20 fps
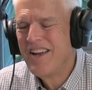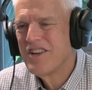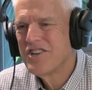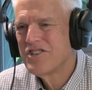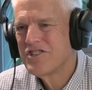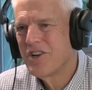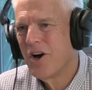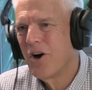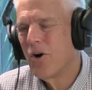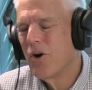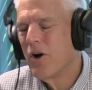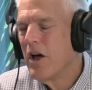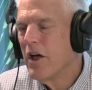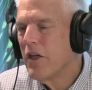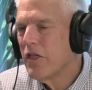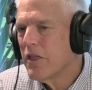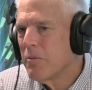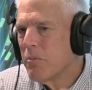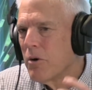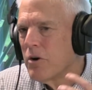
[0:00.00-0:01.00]
So
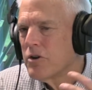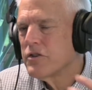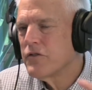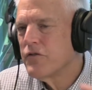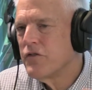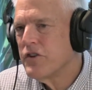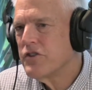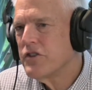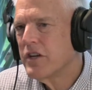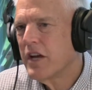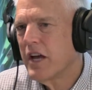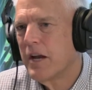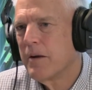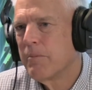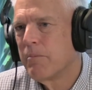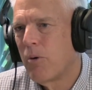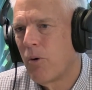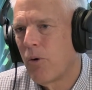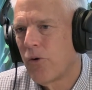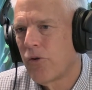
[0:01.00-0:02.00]
the more
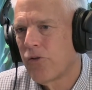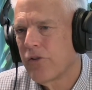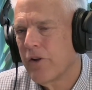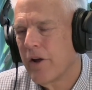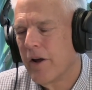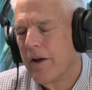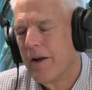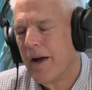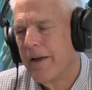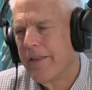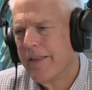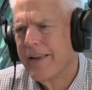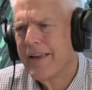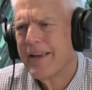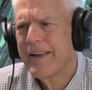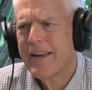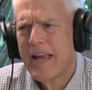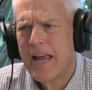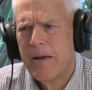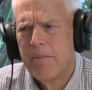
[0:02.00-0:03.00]
sophisticated polls, I think
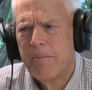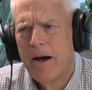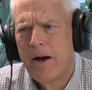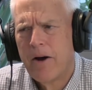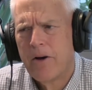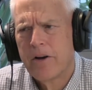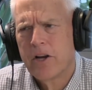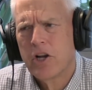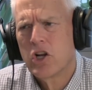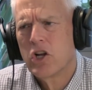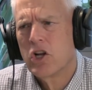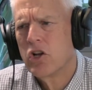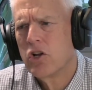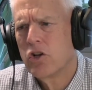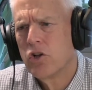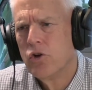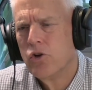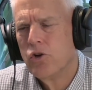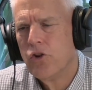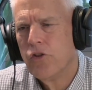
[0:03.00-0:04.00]
it came out and
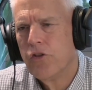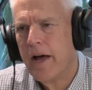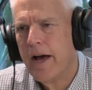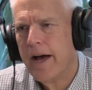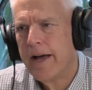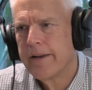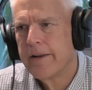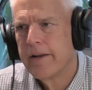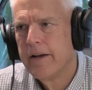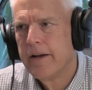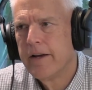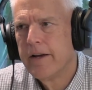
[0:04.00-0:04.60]
concluded that